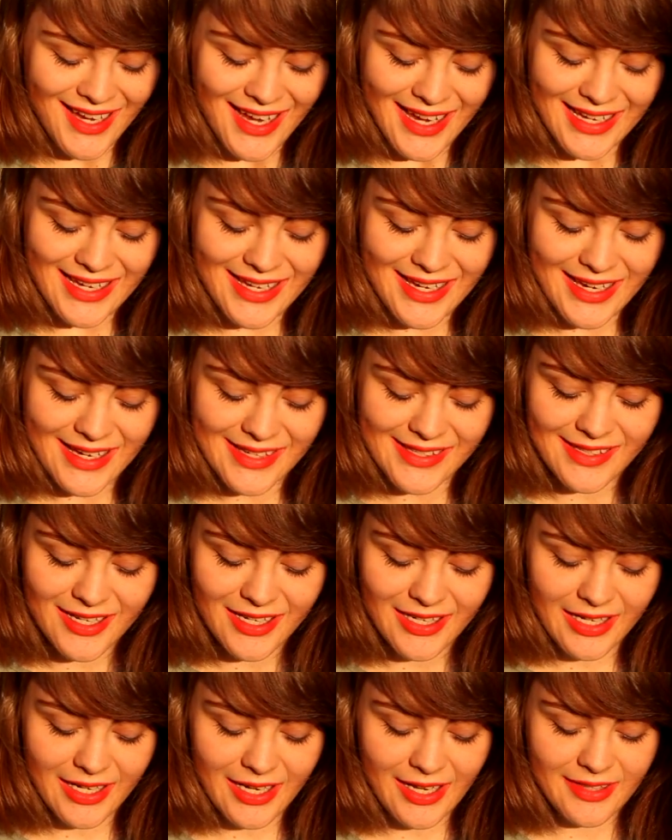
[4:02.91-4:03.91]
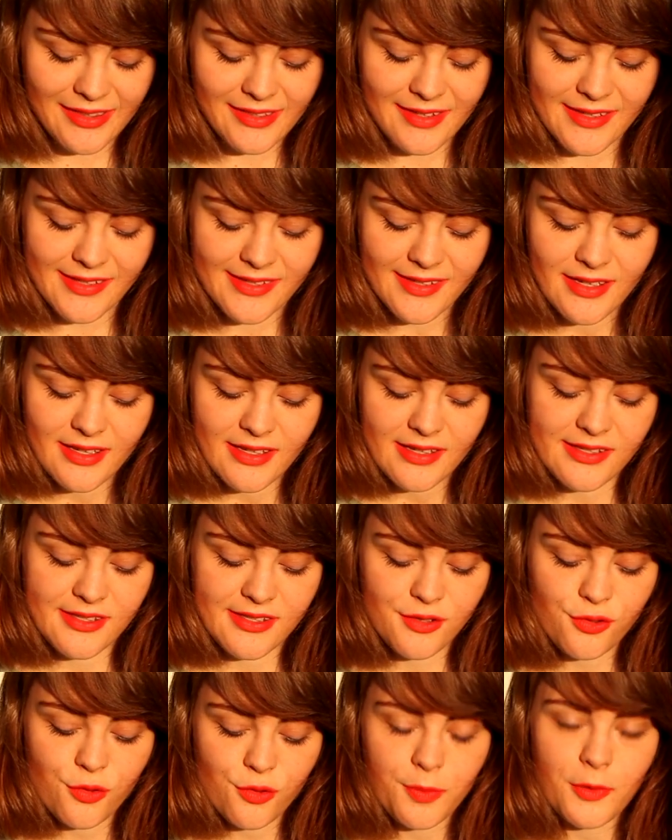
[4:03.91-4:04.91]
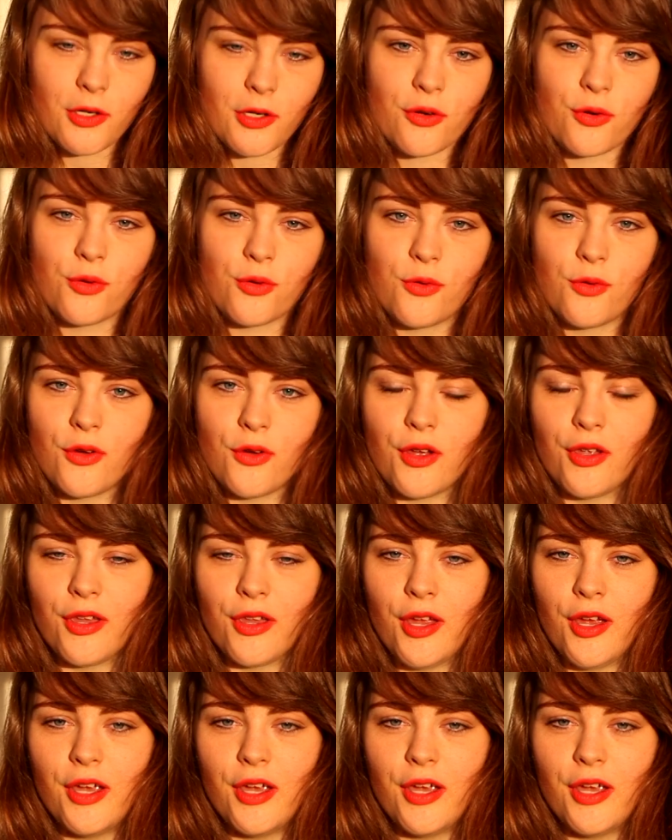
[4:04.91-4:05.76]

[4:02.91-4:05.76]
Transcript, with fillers: he is gonna get this super cool